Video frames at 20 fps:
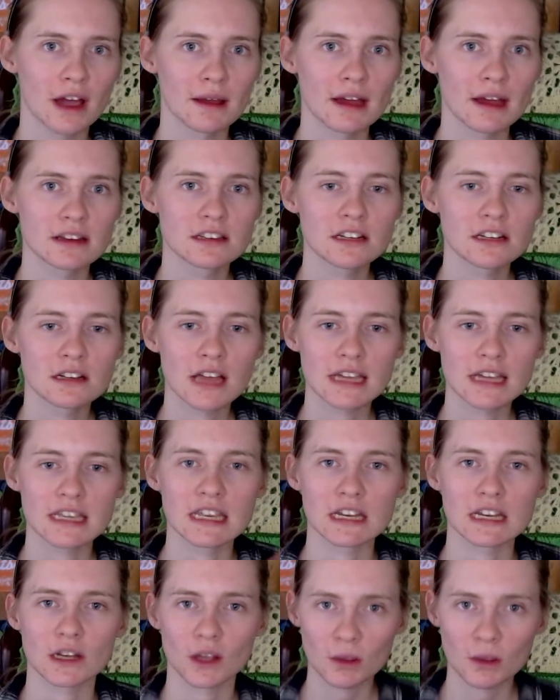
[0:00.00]
until I can
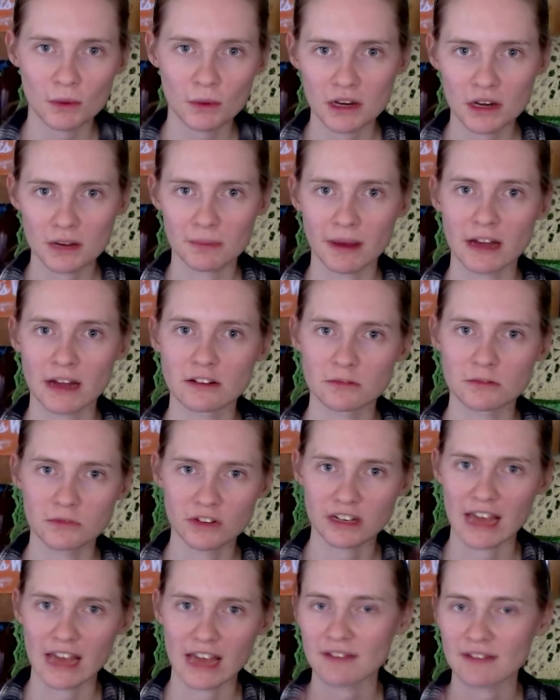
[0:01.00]
get a community page, I'm just
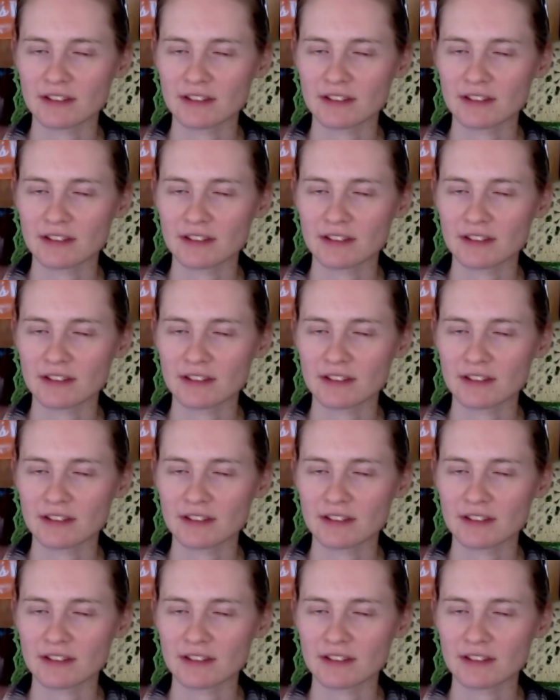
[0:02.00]
going to have